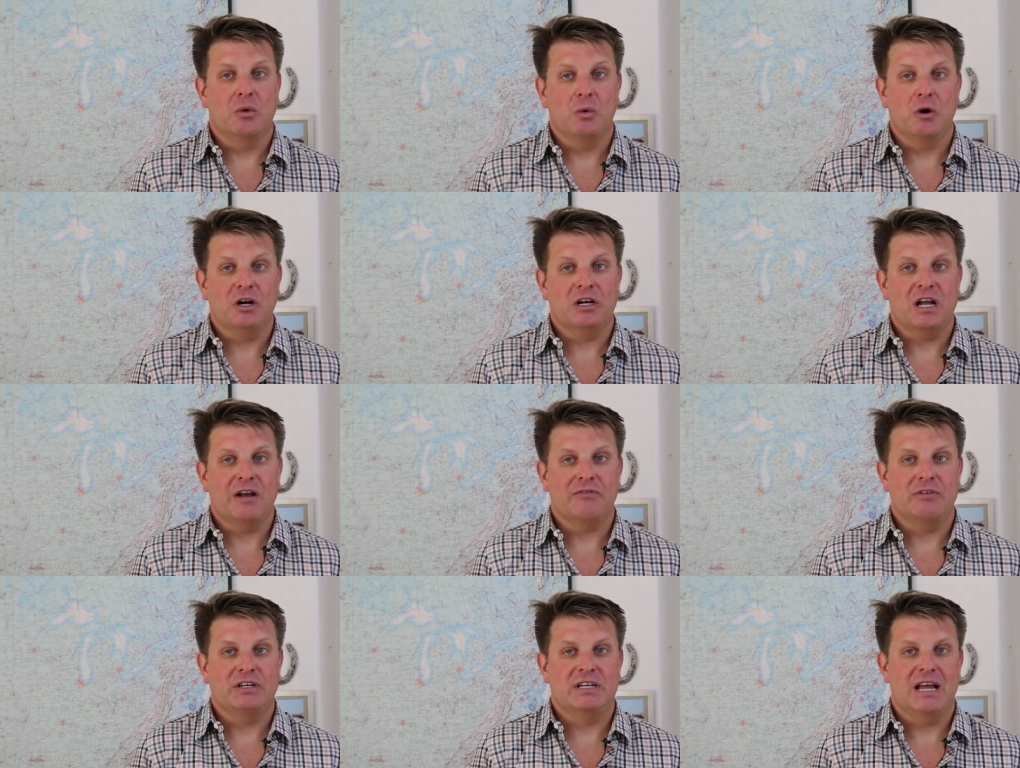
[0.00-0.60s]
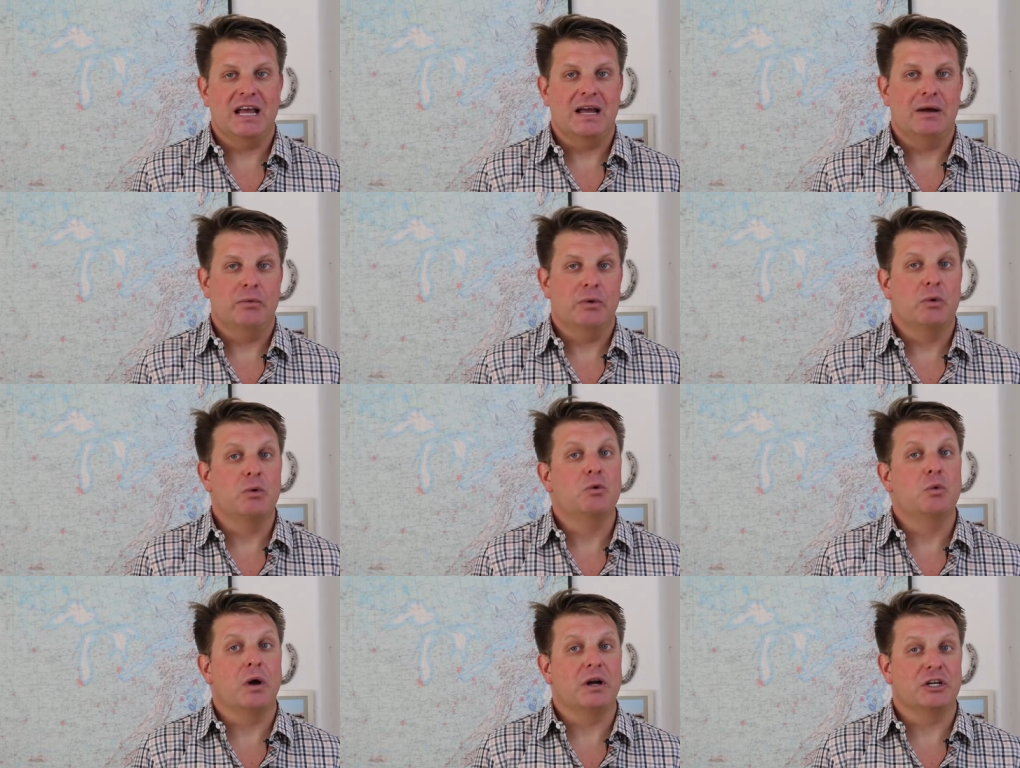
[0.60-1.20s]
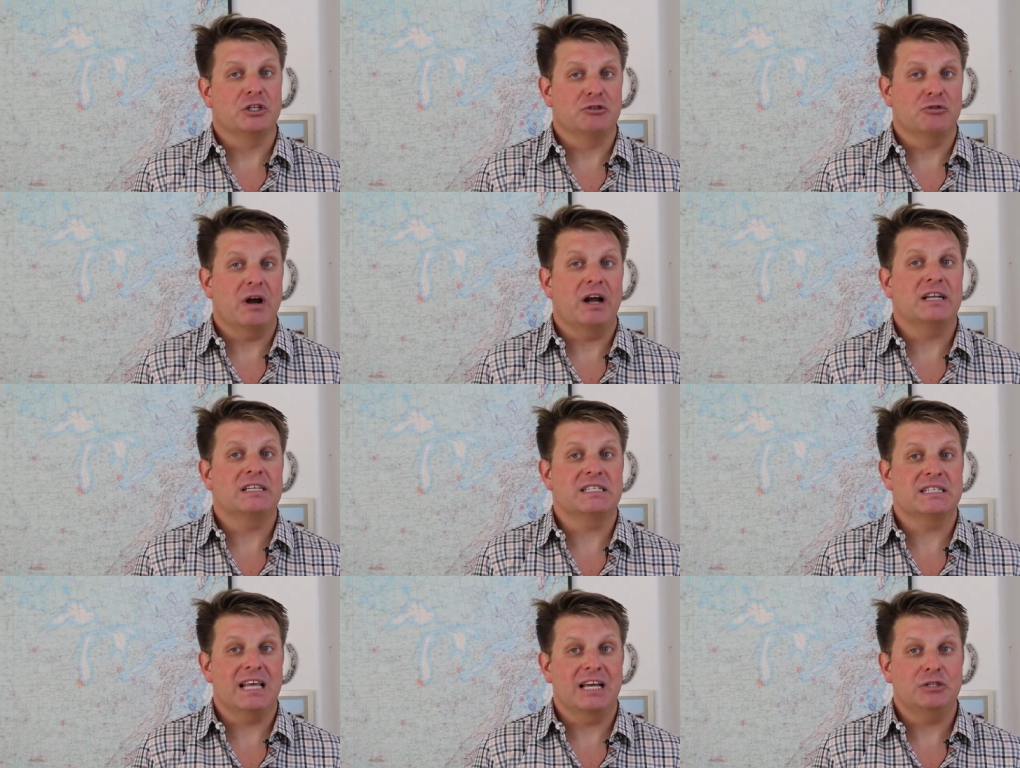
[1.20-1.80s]
at work every day, we would want to try
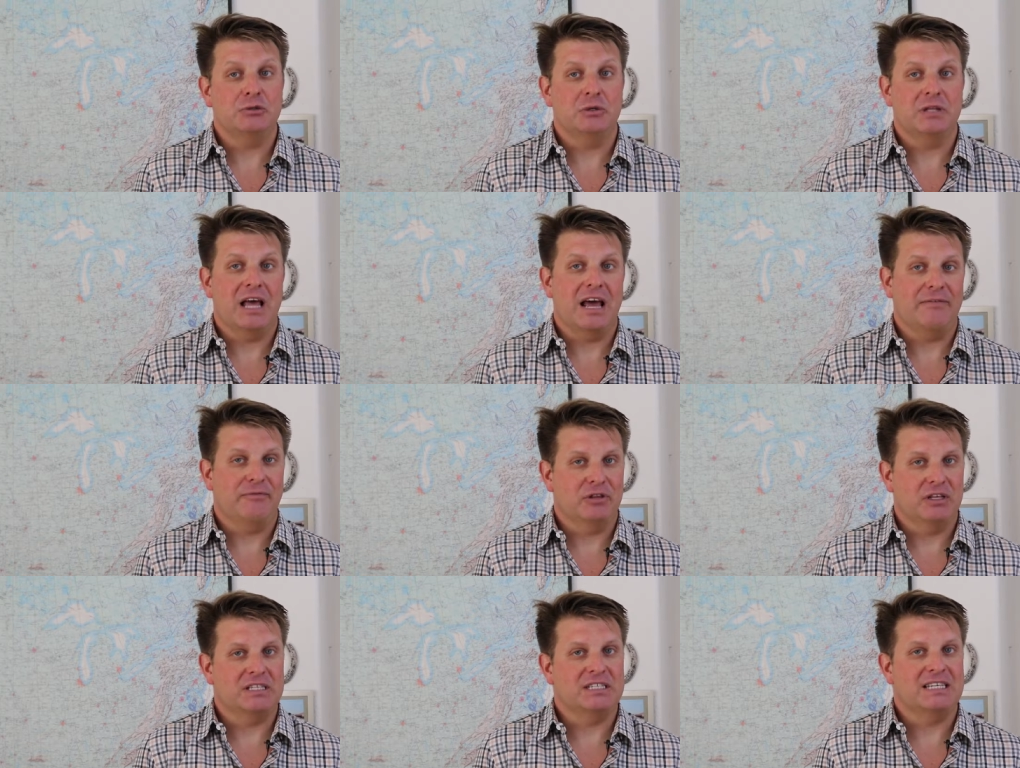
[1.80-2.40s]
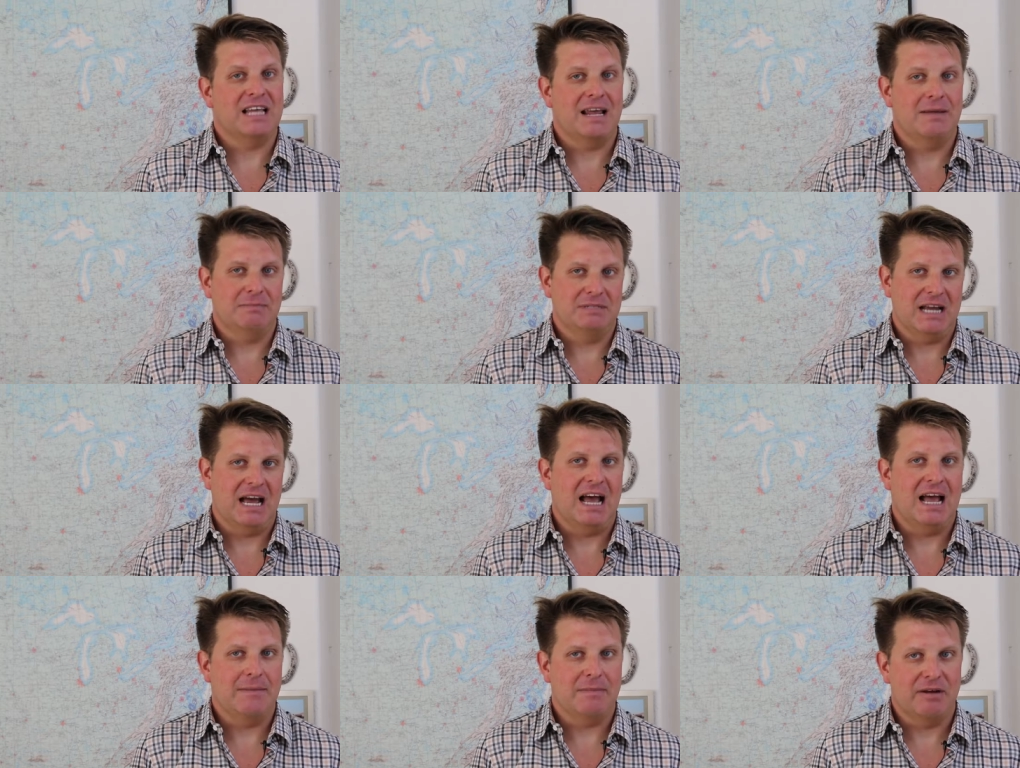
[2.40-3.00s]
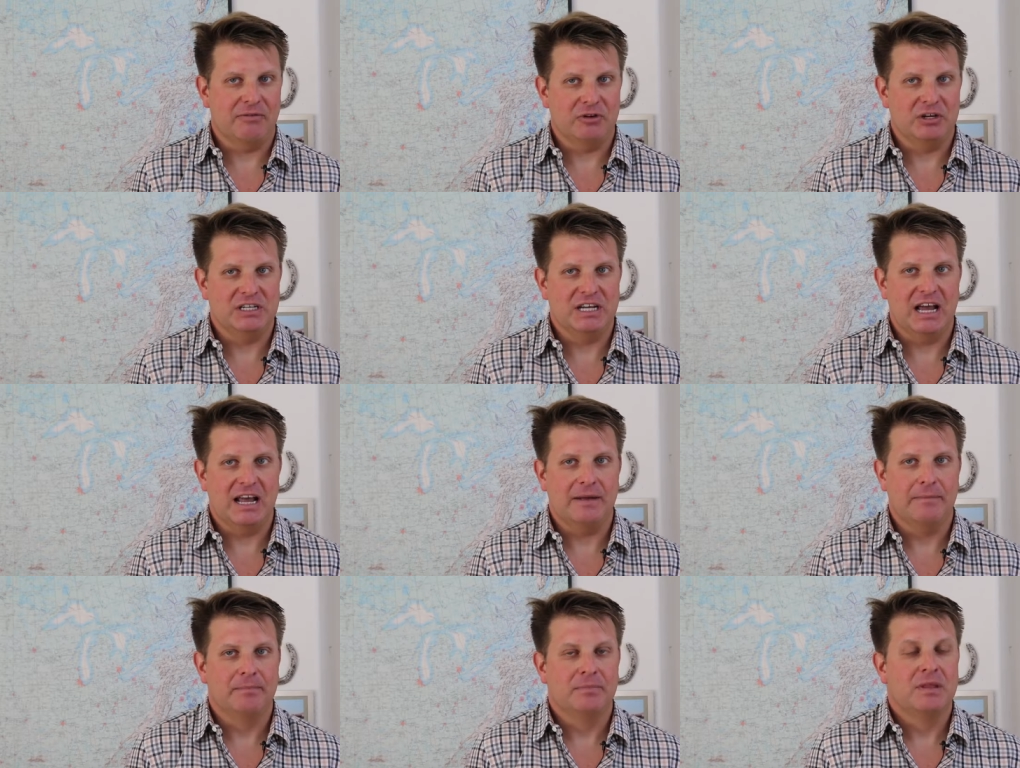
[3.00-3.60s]
to schedule that for the same time every
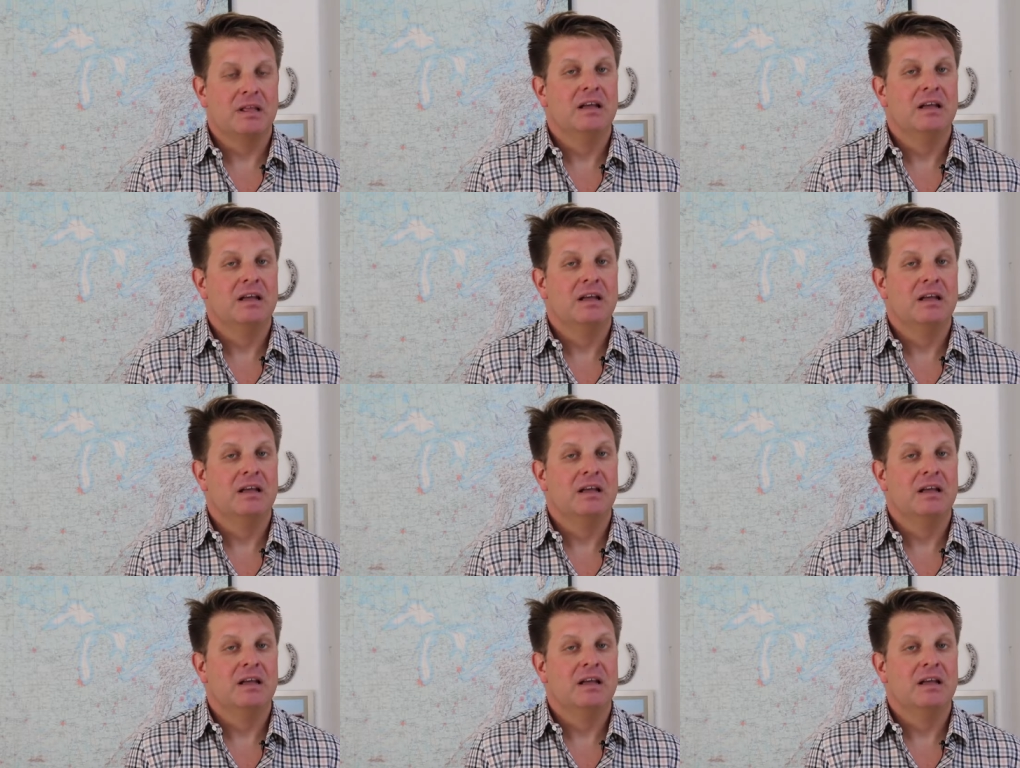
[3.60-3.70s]
day.